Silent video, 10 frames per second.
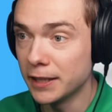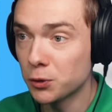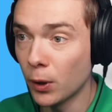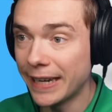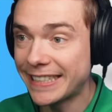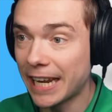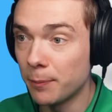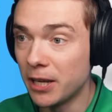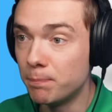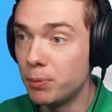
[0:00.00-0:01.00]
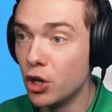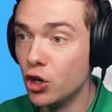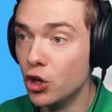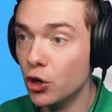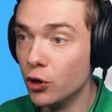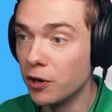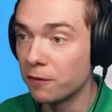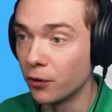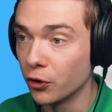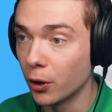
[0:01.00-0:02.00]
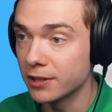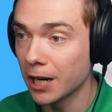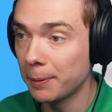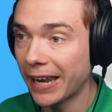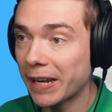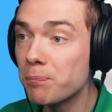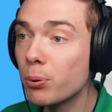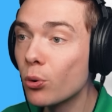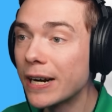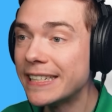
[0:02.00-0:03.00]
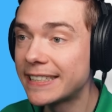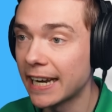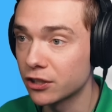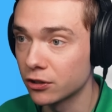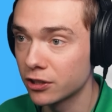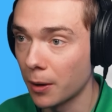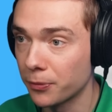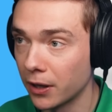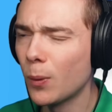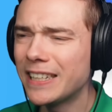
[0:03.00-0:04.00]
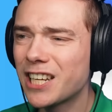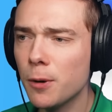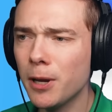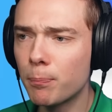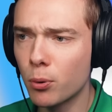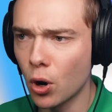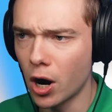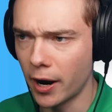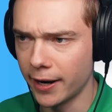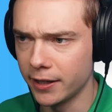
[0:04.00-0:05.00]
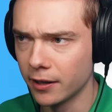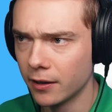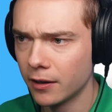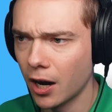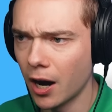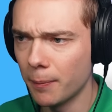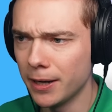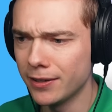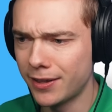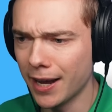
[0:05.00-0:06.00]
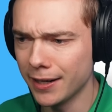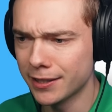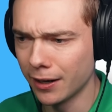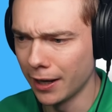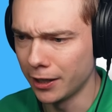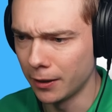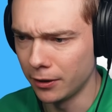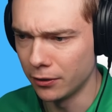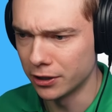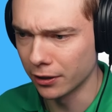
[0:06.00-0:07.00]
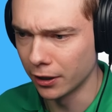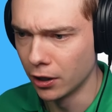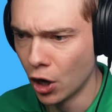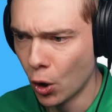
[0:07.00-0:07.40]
This one is gonna be beautiful, though. It's gonna be like a princess or something. Wait, it's gonna be a bride. I mean, that is a lady usually.